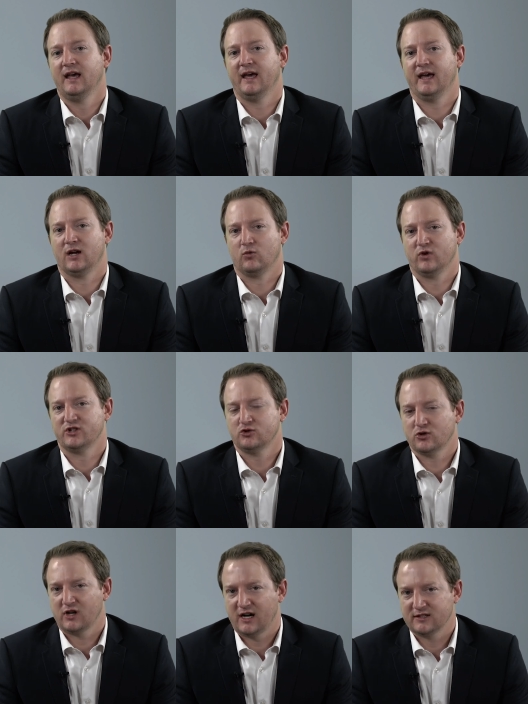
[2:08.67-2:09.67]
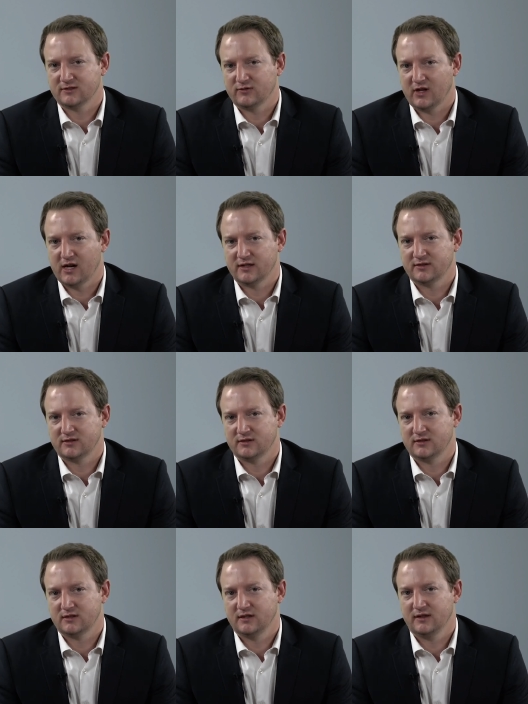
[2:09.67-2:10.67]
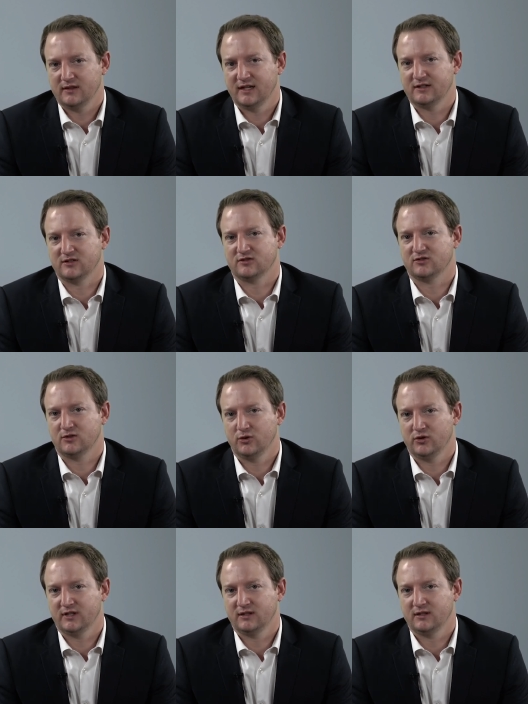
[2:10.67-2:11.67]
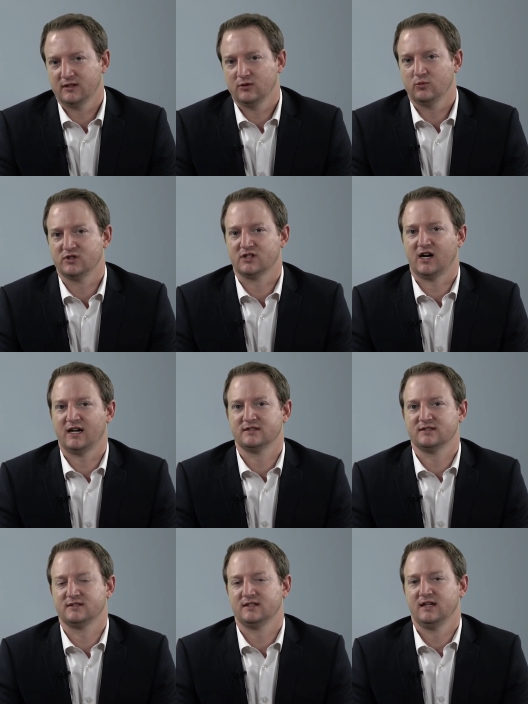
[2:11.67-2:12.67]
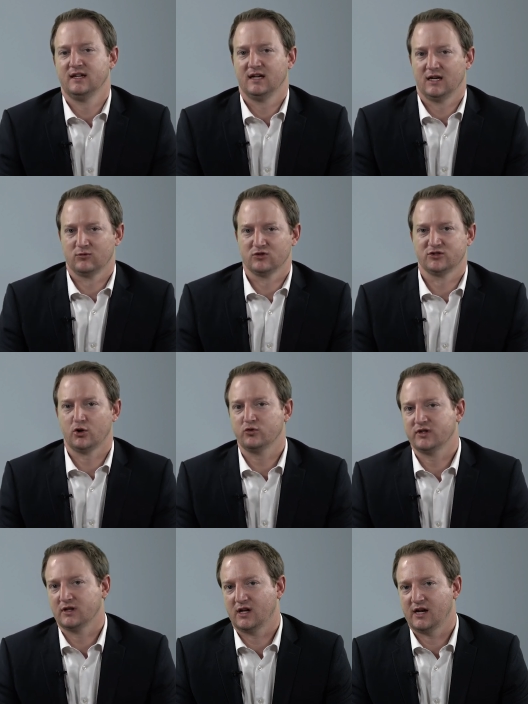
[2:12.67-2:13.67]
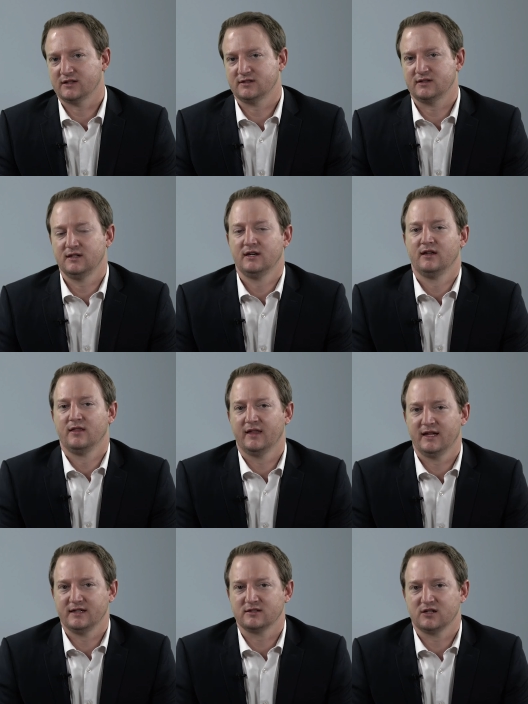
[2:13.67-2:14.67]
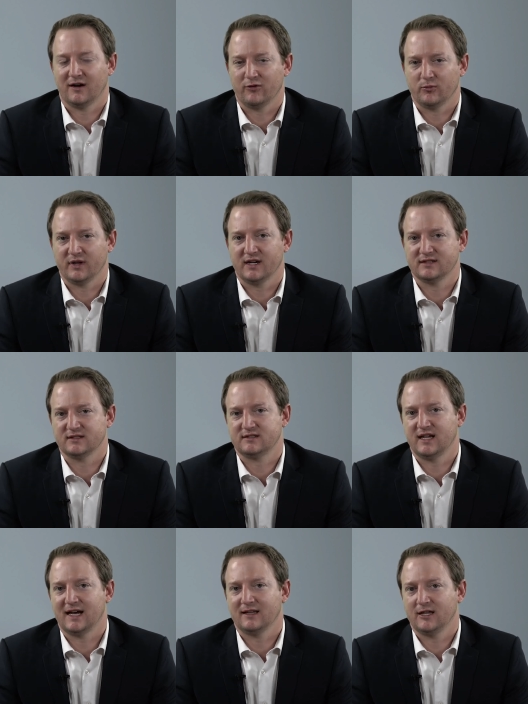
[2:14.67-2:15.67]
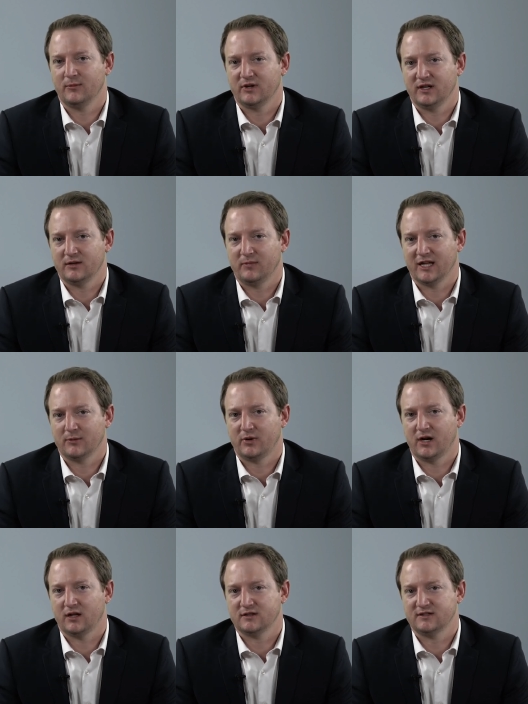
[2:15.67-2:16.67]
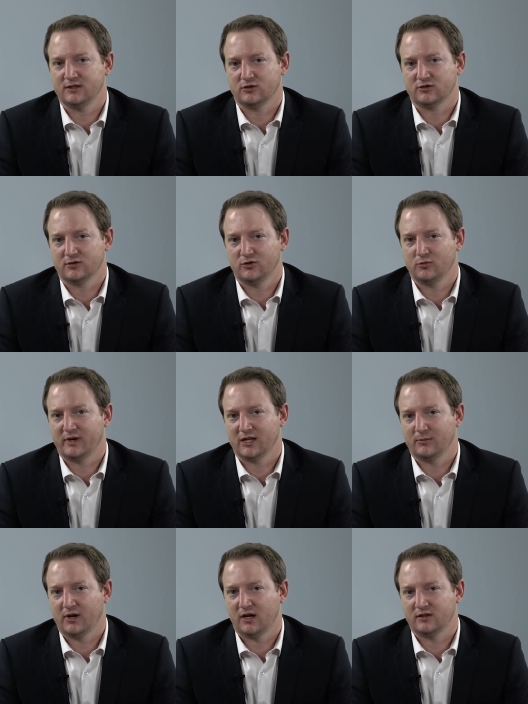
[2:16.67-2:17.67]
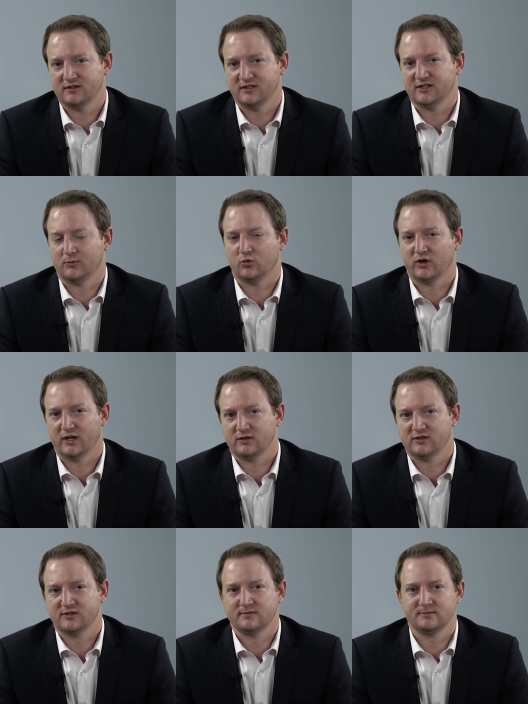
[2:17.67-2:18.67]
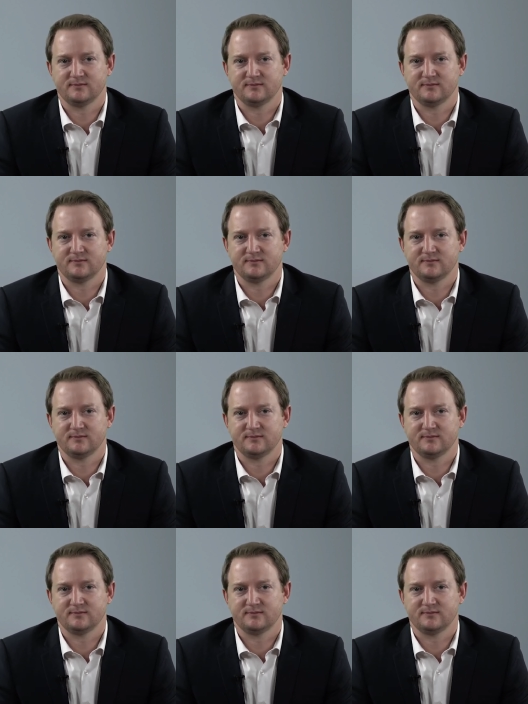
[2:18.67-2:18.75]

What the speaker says: an original cause of loss that's excluded, which causes a resulting loss that is covered because it's not limited by the policy or excluded by the policy somewhere else.